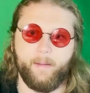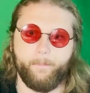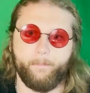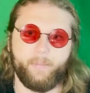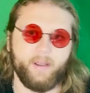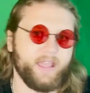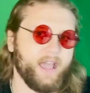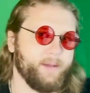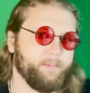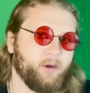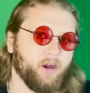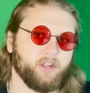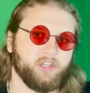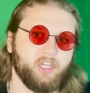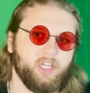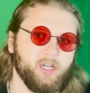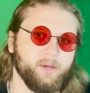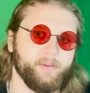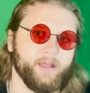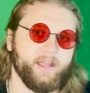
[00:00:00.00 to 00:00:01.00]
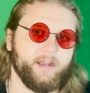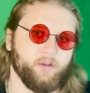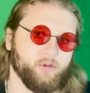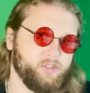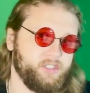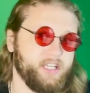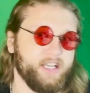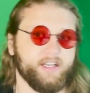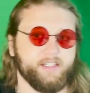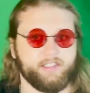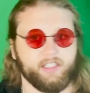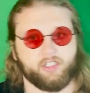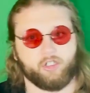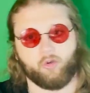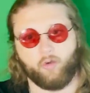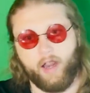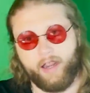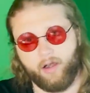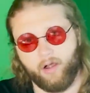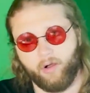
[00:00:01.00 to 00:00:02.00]
But yet Mark Cuban, who's seen as this
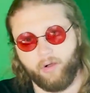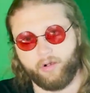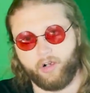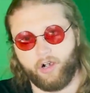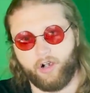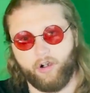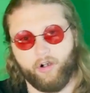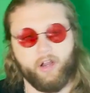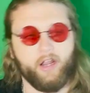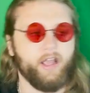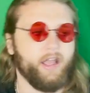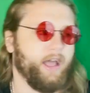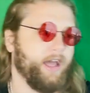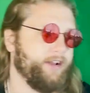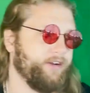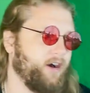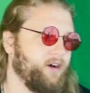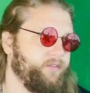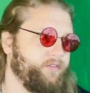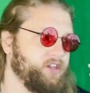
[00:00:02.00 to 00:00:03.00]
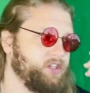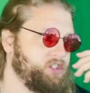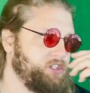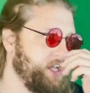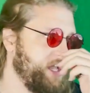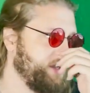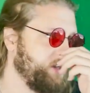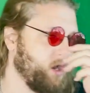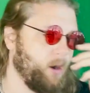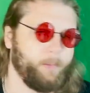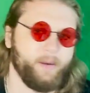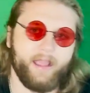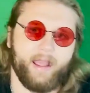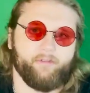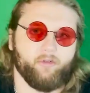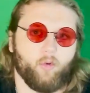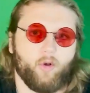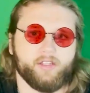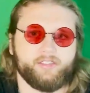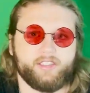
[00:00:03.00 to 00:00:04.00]
great owner and all of this shit, nobody
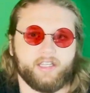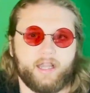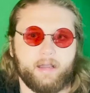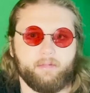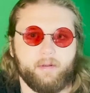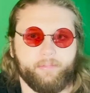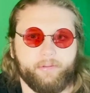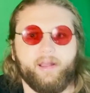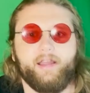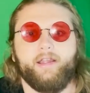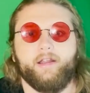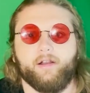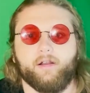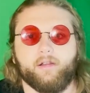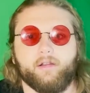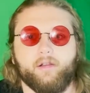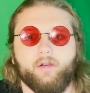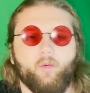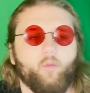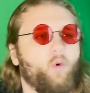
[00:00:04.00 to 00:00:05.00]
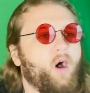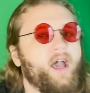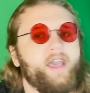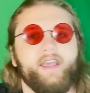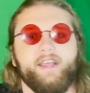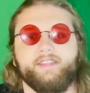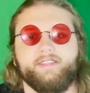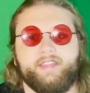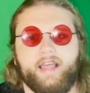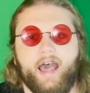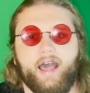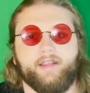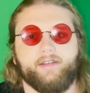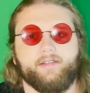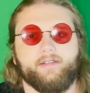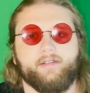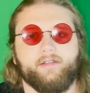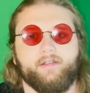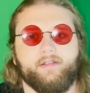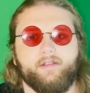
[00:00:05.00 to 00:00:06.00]
ever wants to come and play here. Why is that?
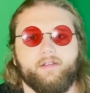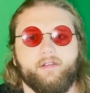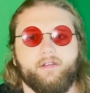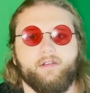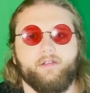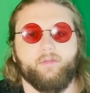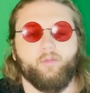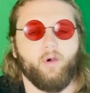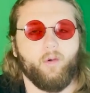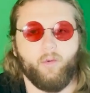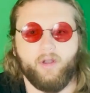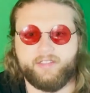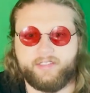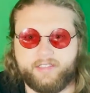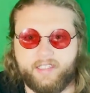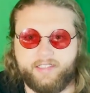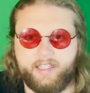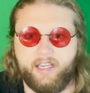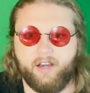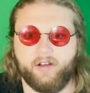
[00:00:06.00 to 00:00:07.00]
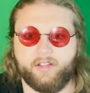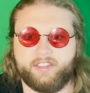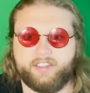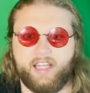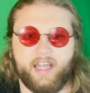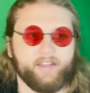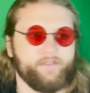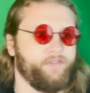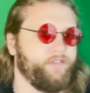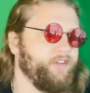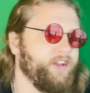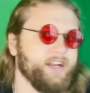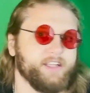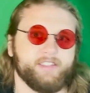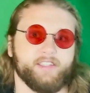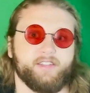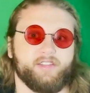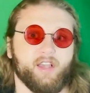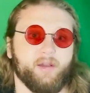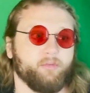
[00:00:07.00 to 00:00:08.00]
What's the deal? It's not like Phoenix
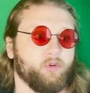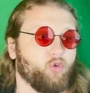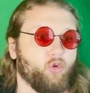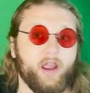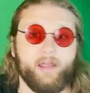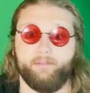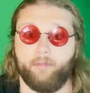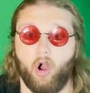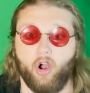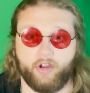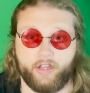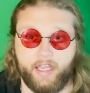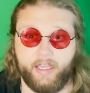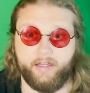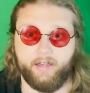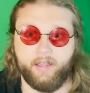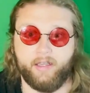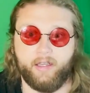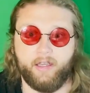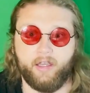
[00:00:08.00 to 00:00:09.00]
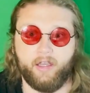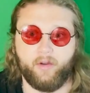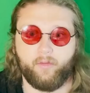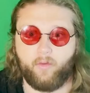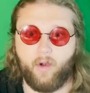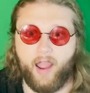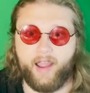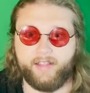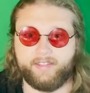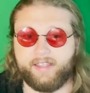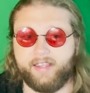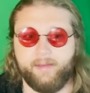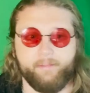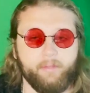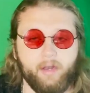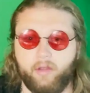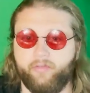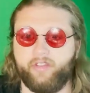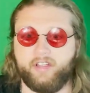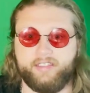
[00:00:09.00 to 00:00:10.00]
is some great market, right? It's in the
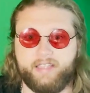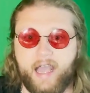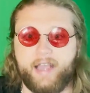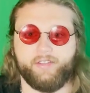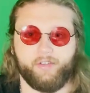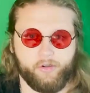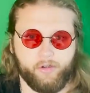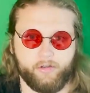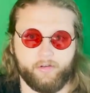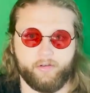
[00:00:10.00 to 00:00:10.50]
middle of the desert.